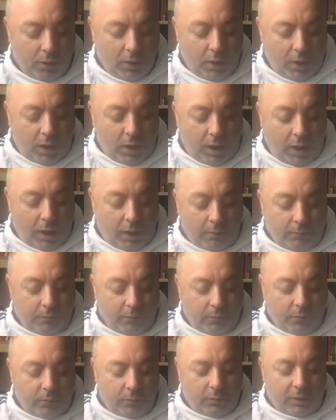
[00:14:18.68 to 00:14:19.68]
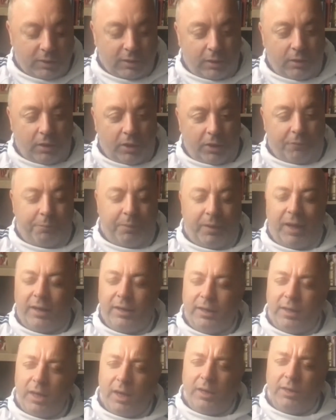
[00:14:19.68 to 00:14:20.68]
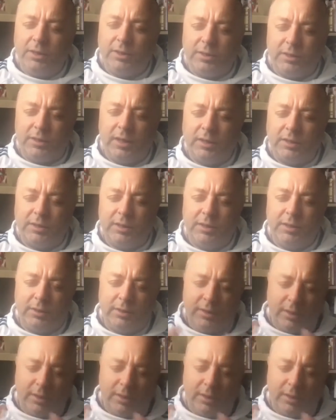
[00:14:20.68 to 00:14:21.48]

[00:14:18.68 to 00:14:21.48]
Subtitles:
there's a lot of planning going into next season.